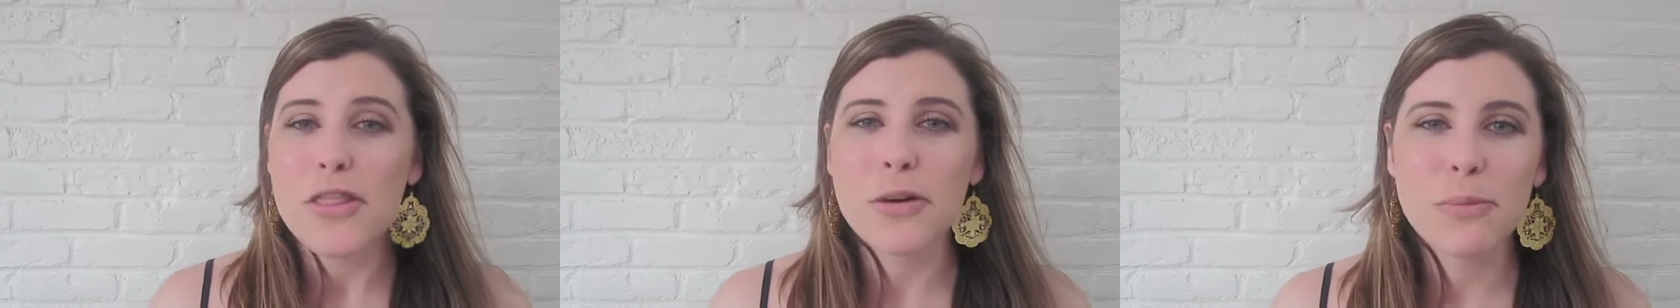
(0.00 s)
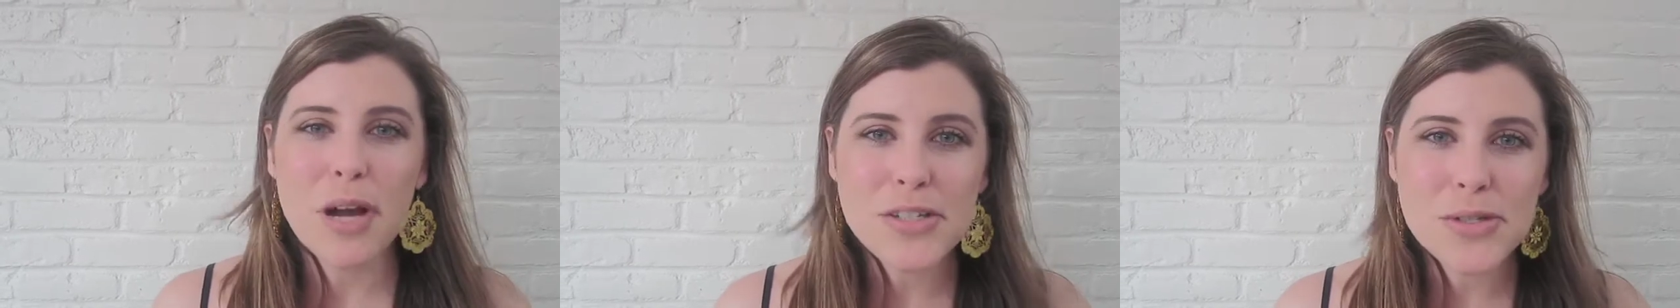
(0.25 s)

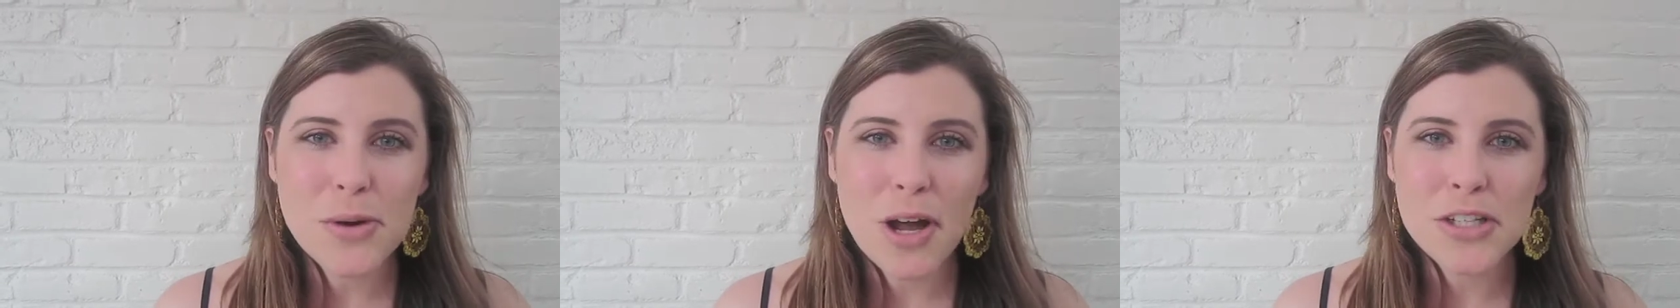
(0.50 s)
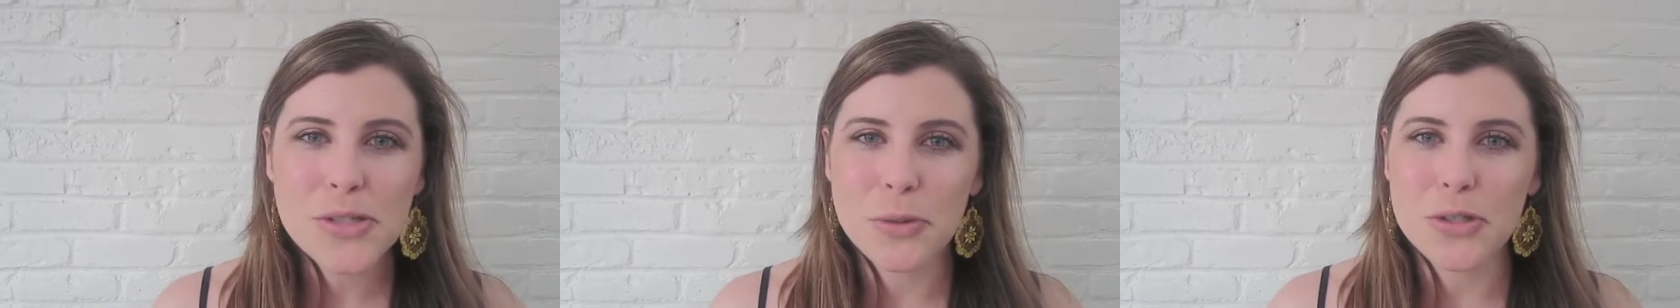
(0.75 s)
The
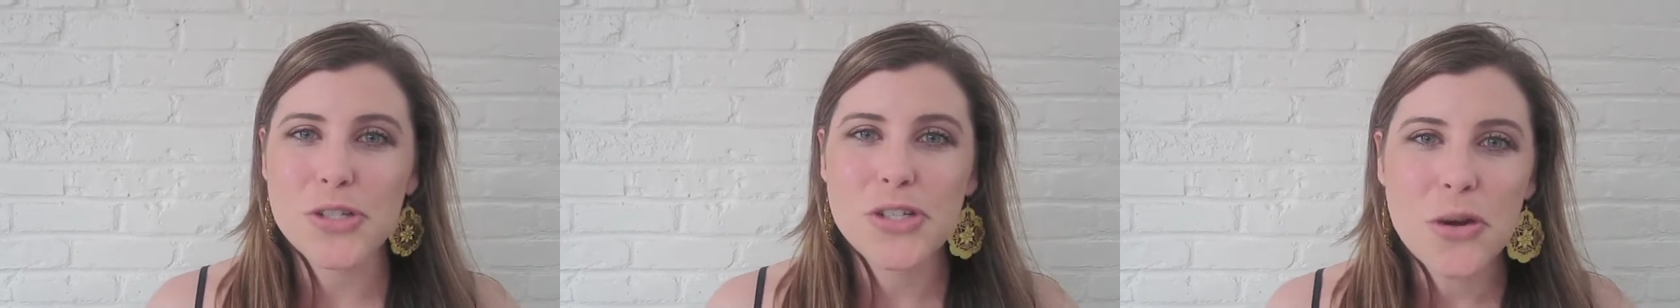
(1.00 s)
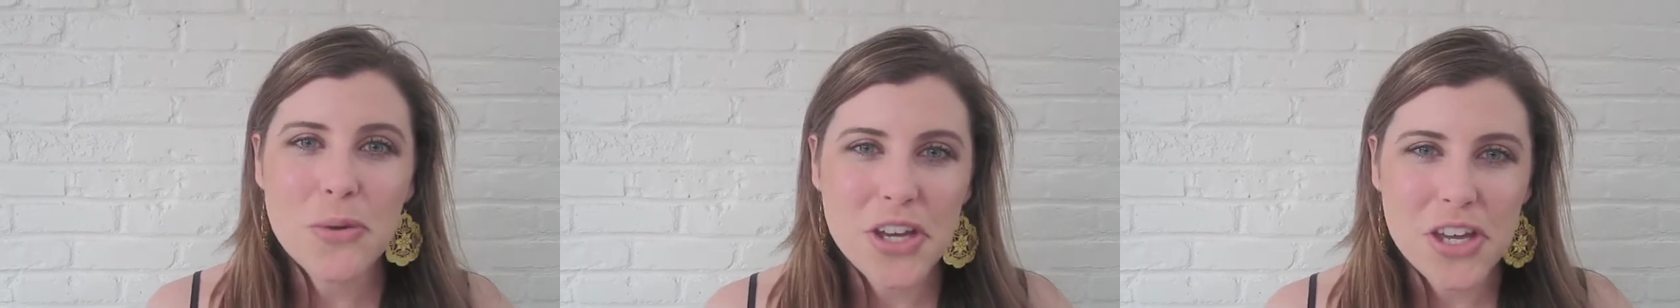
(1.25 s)
restaurants were
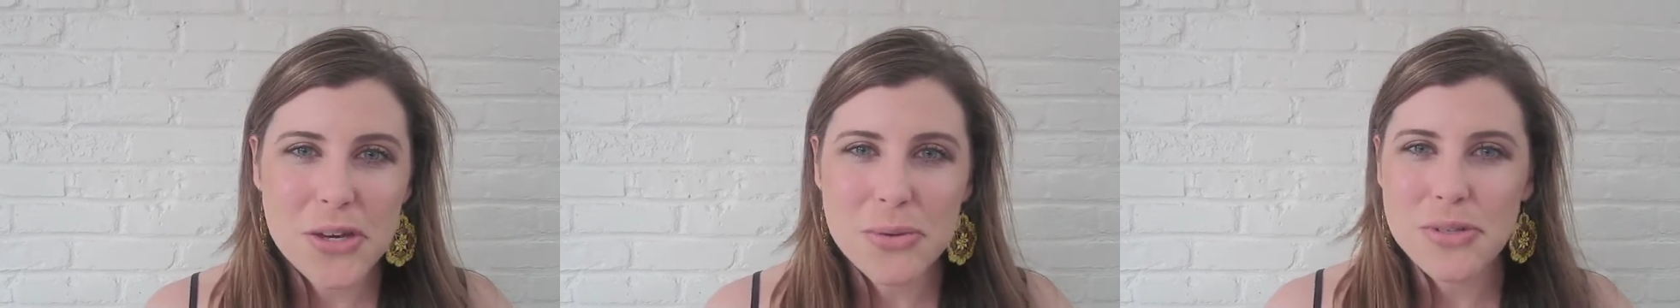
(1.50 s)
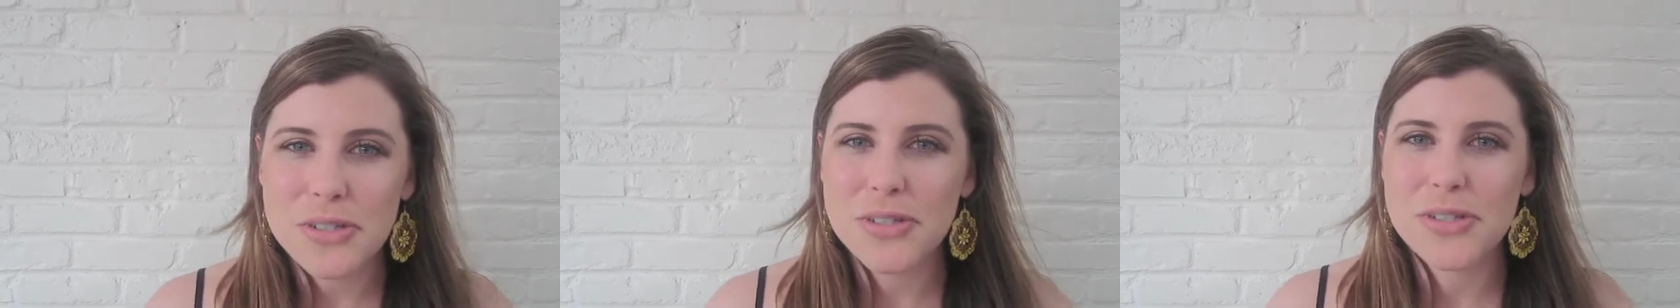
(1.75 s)
so
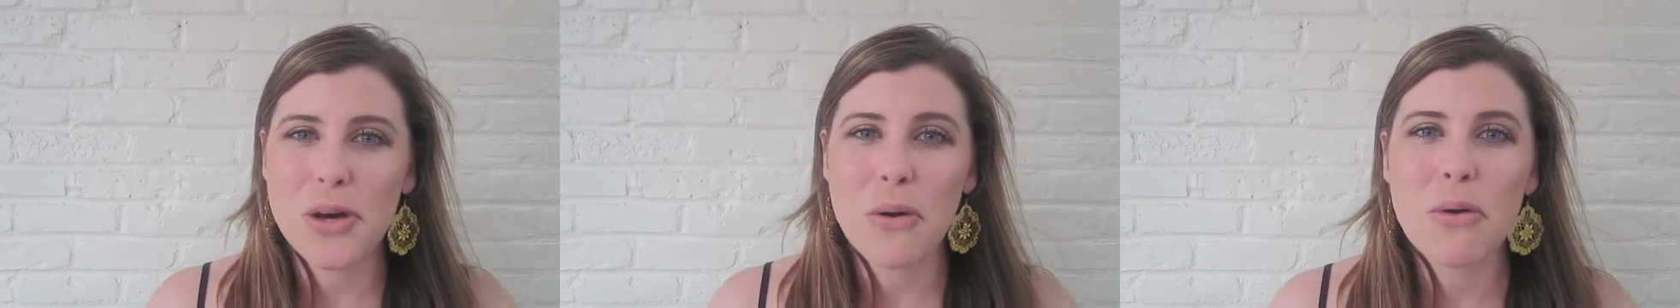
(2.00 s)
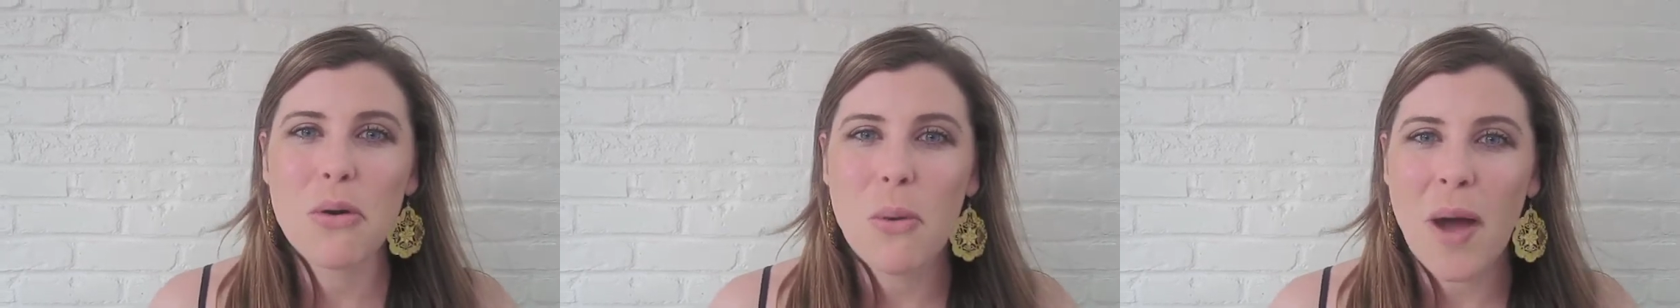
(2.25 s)
cute,
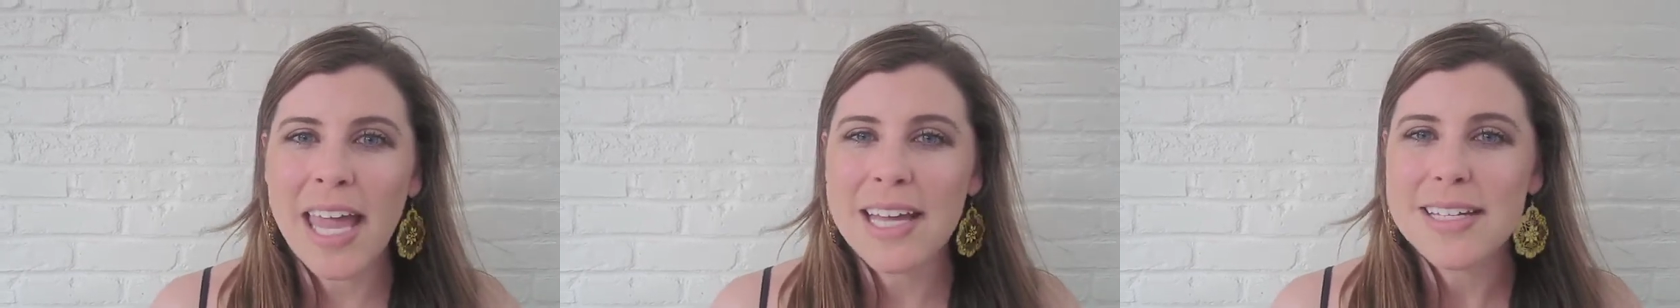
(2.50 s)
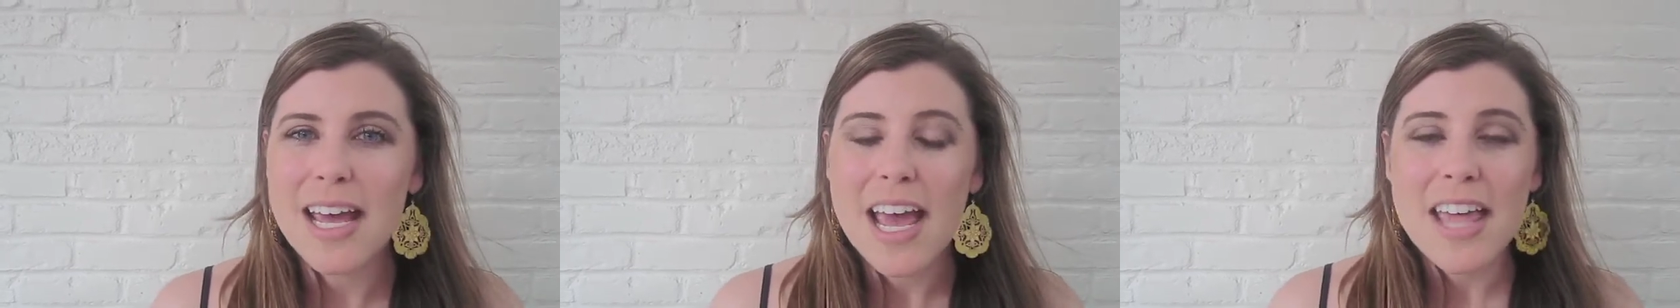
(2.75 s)
so
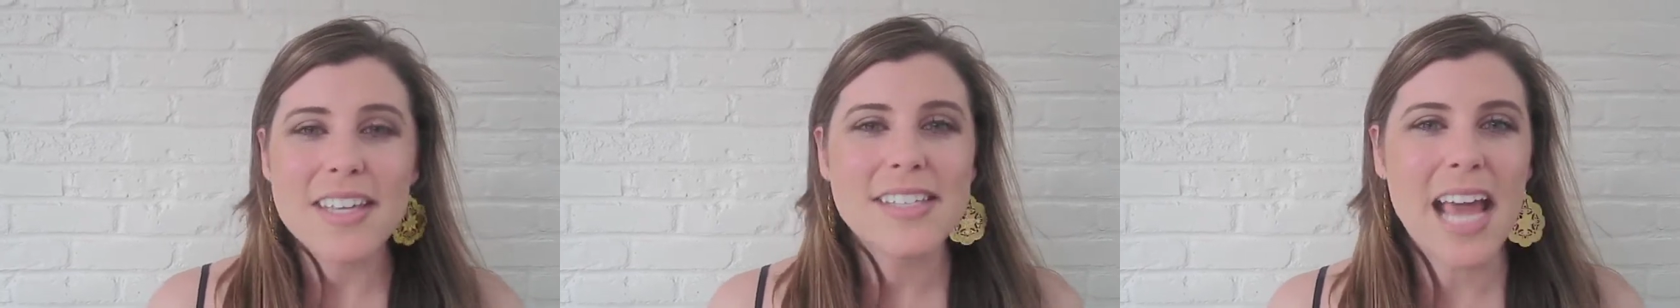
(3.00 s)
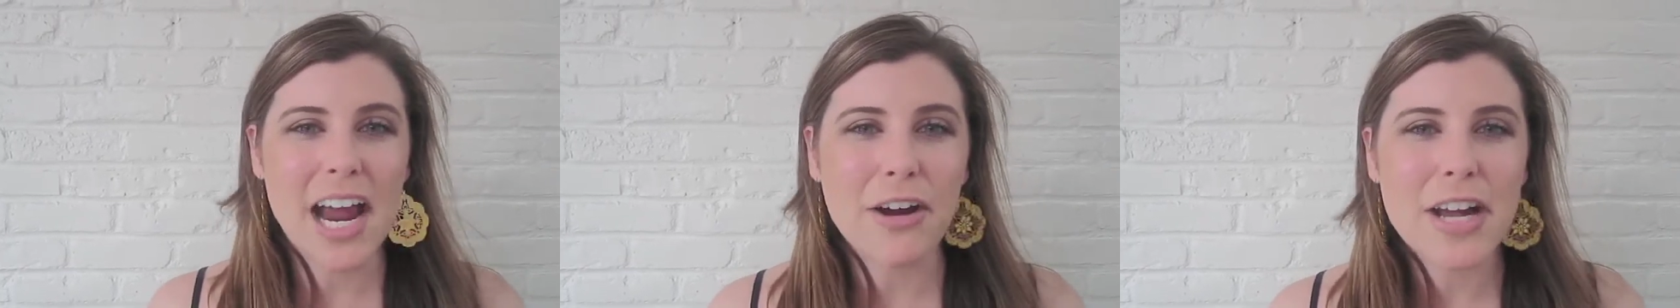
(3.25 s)
quaint.
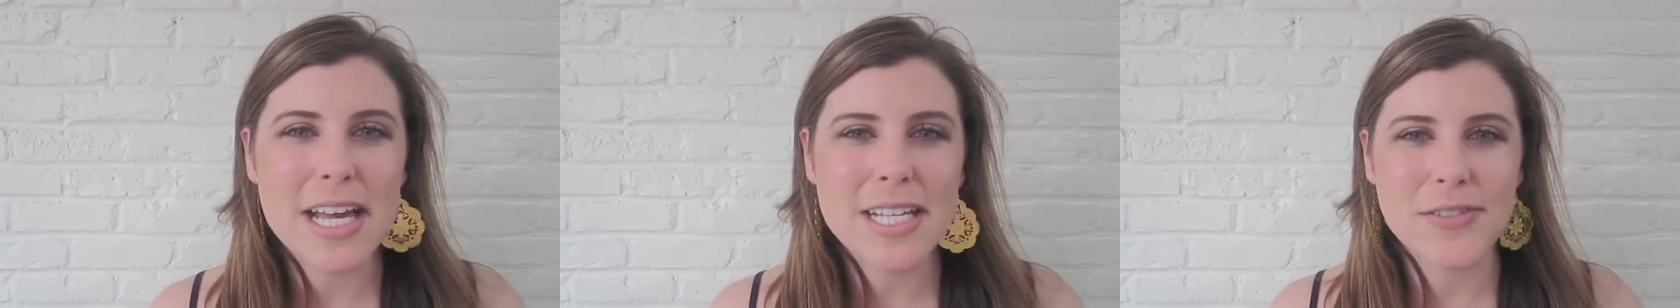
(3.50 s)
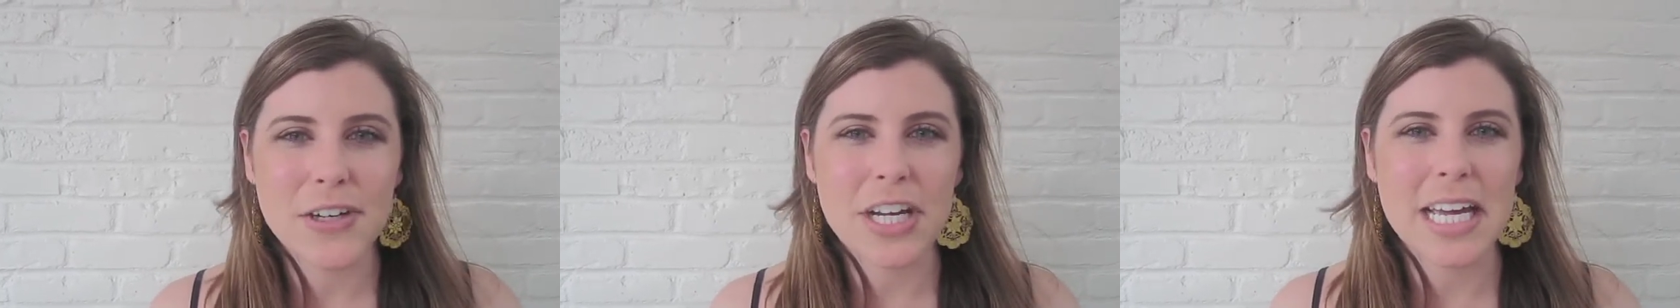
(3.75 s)
This area
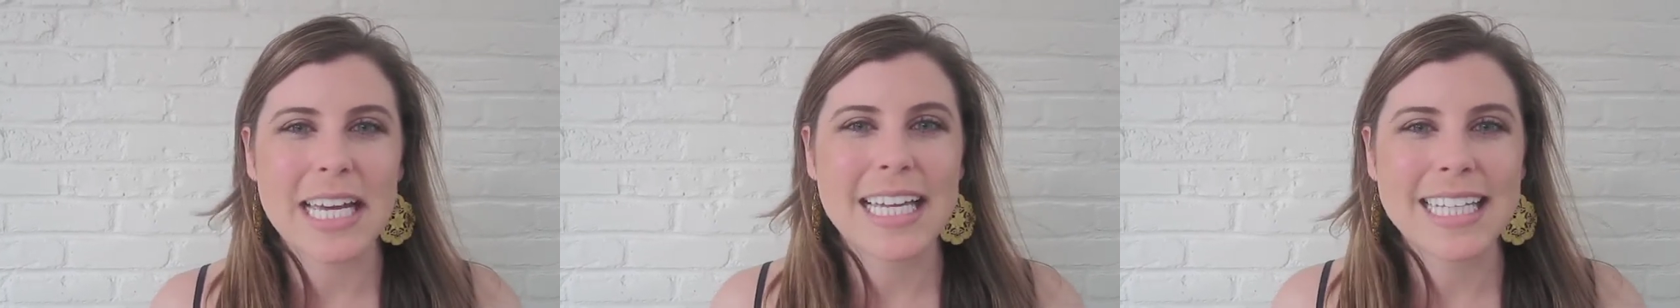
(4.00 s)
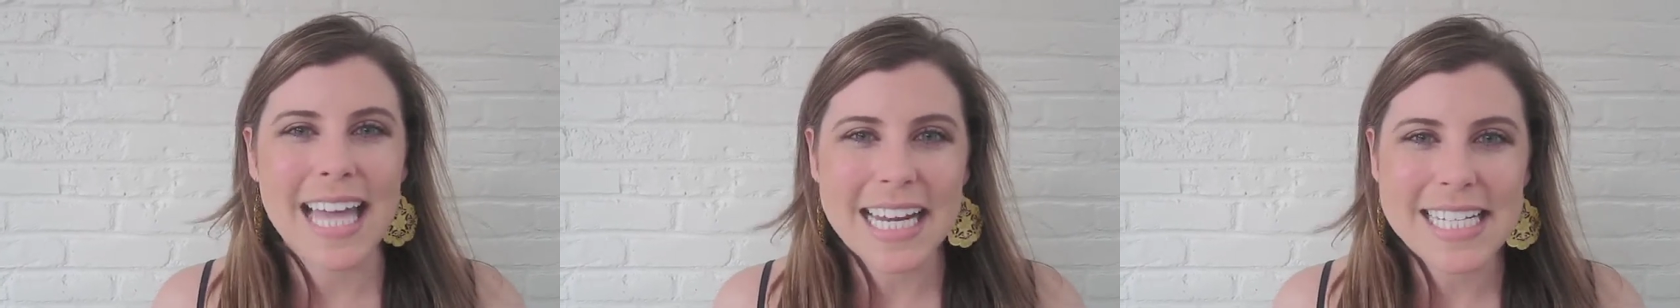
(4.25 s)
is very
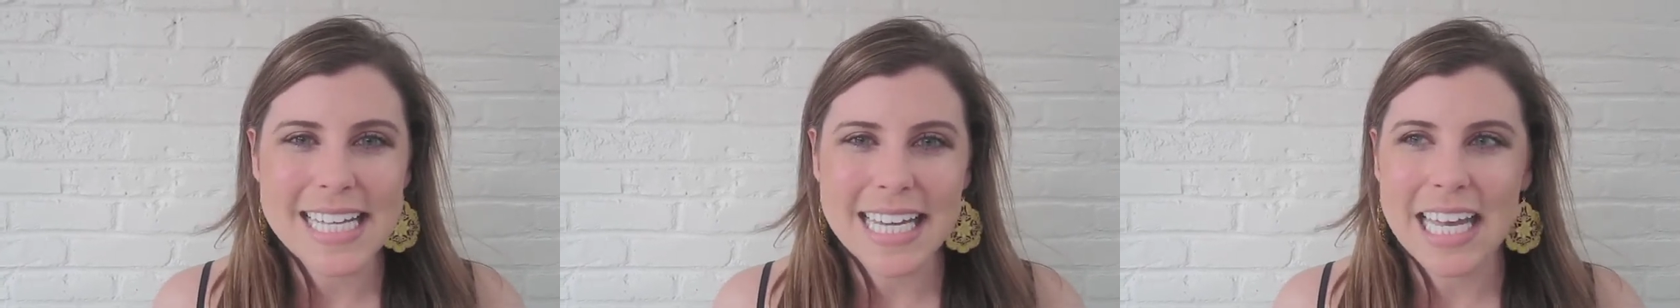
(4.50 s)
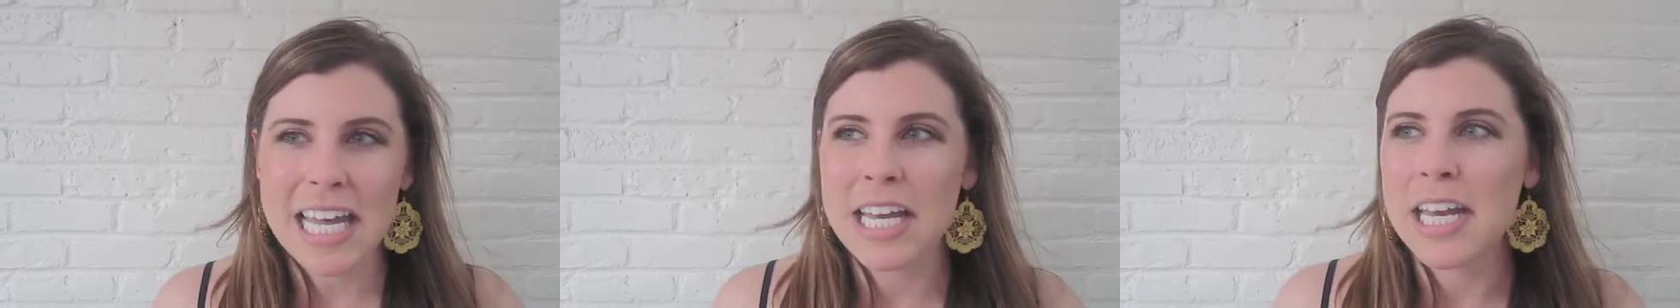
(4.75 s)

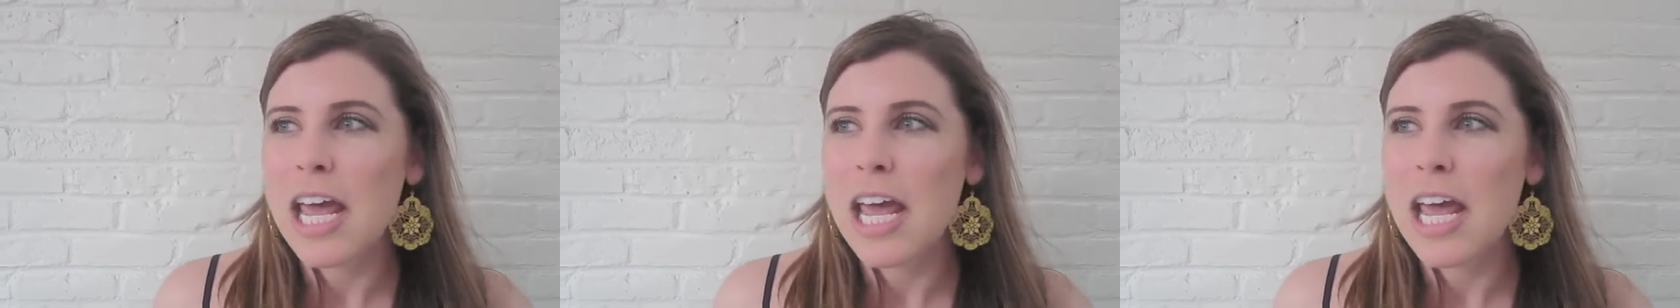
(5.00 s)
eclectic and